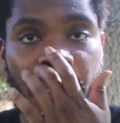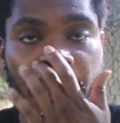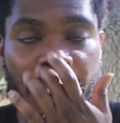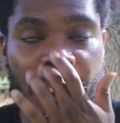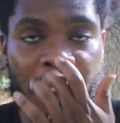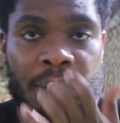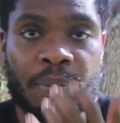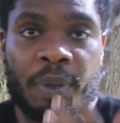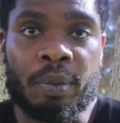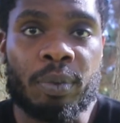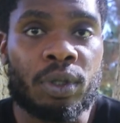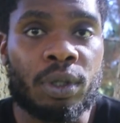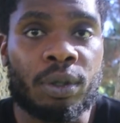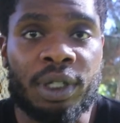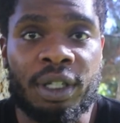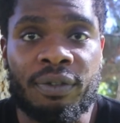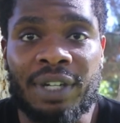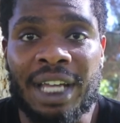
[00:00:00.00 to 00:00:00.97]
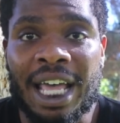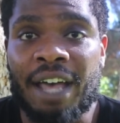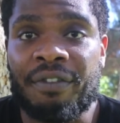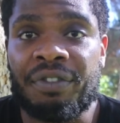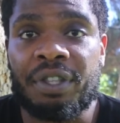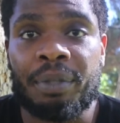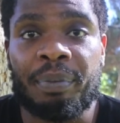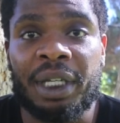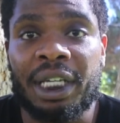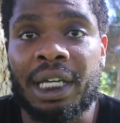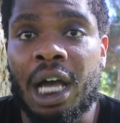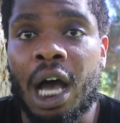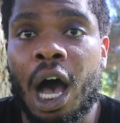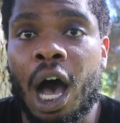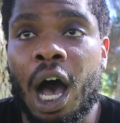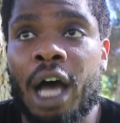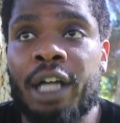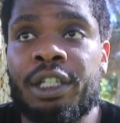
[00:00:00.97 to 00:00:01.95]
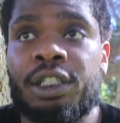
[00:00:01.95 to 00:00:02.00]
these people don't even have to be
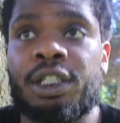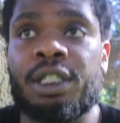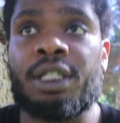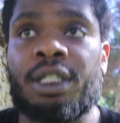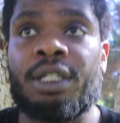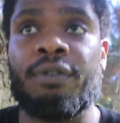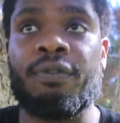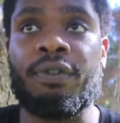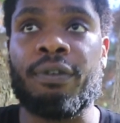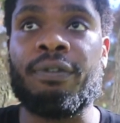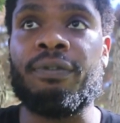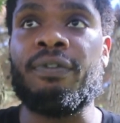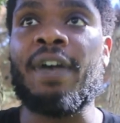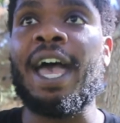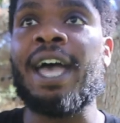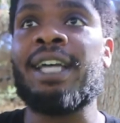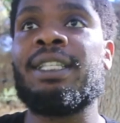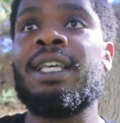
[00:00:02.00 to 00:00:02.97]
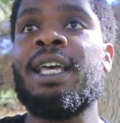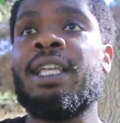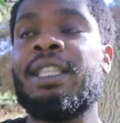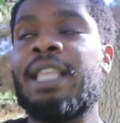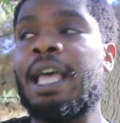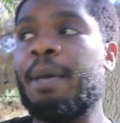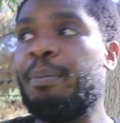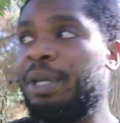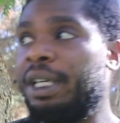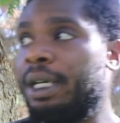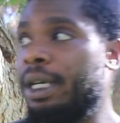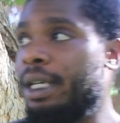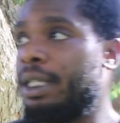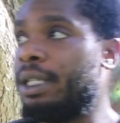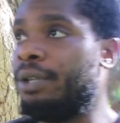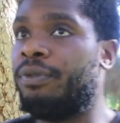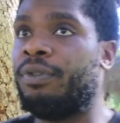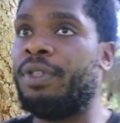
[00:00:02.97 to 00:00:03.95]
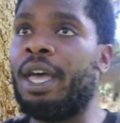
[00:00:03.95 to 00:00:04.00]
conscious of the fact that
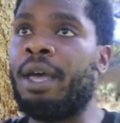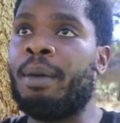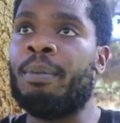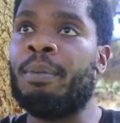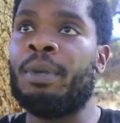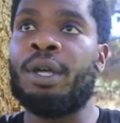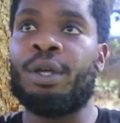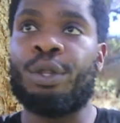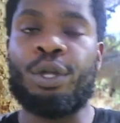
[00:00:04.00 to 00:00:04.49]
because of them,